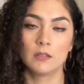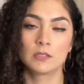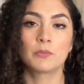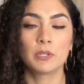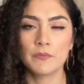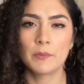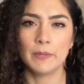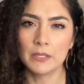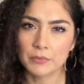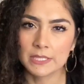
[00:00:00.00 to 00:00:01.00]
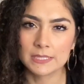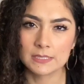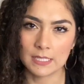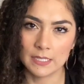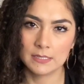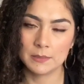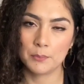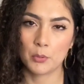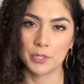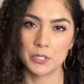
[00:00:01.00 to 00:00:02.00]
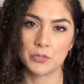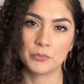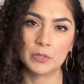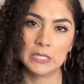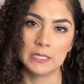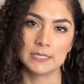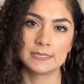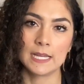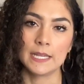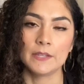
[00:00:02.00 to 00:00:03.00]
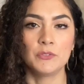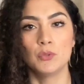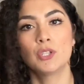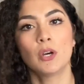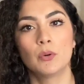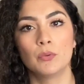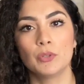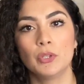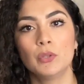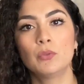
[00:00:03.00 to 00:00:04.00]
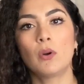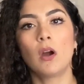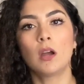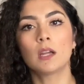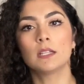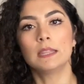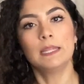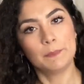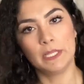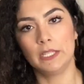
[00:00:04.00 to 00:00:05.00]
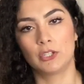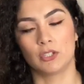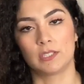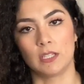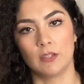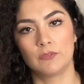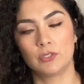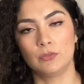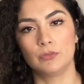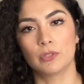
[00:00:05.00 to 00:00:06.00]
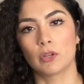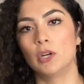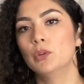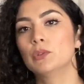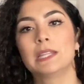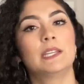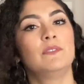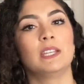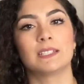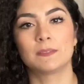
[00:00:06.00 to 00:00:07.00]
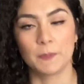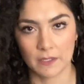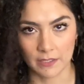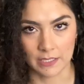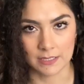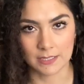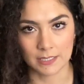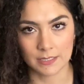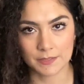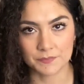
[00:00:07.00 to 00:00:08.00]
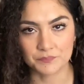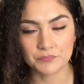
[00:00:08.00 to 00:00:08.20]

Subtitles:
So one of the main reasons that it's important to read is that if you don't, you are limiting yourself to your own lived experiences